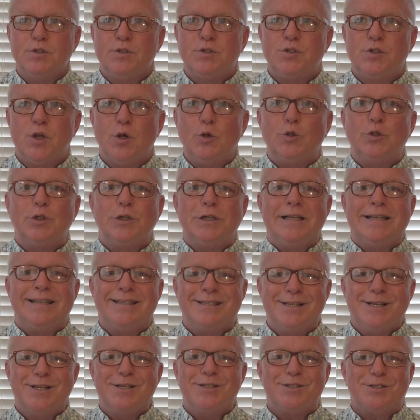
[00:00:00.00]
socially
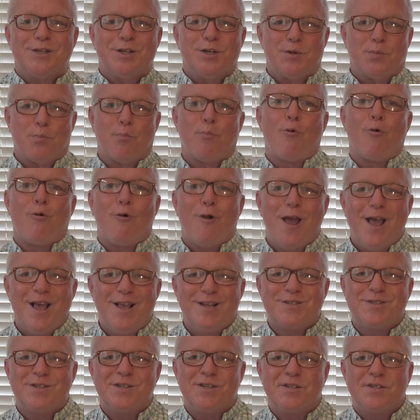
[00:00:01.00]
distant
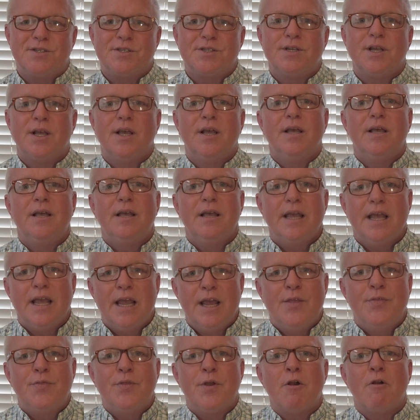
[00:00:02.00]
presence
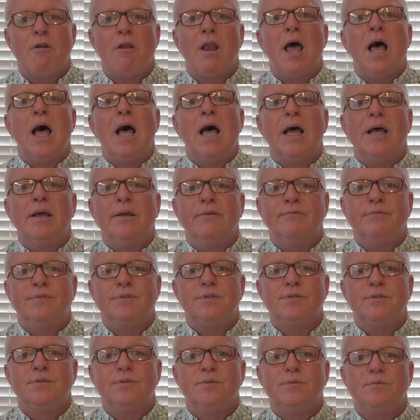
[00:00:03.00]
in their
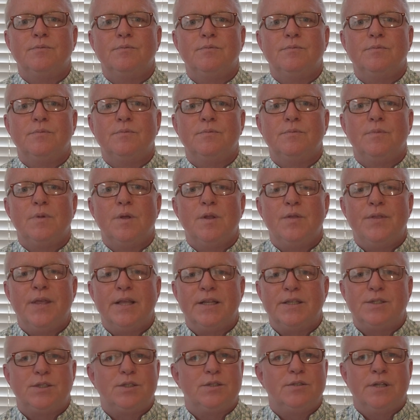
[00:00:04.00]
lives
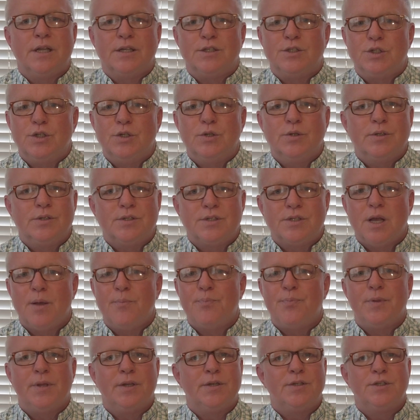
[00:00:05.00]
that's doing
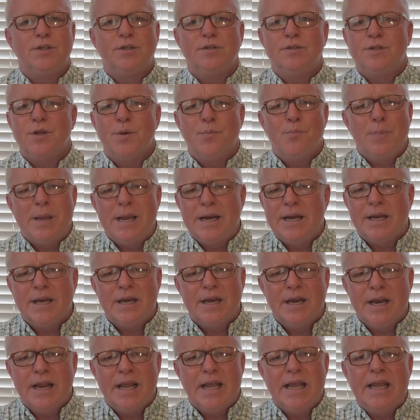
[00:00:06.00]
something to meet a
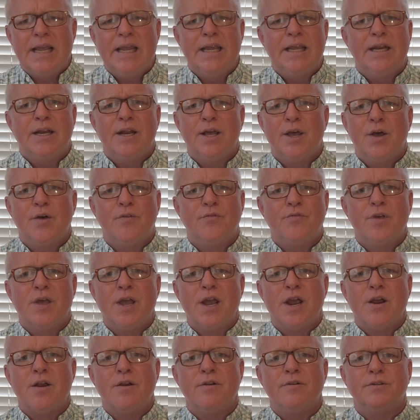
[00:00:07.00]
need of
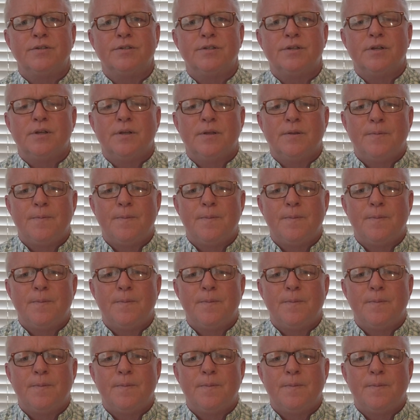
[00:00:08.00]
theirs.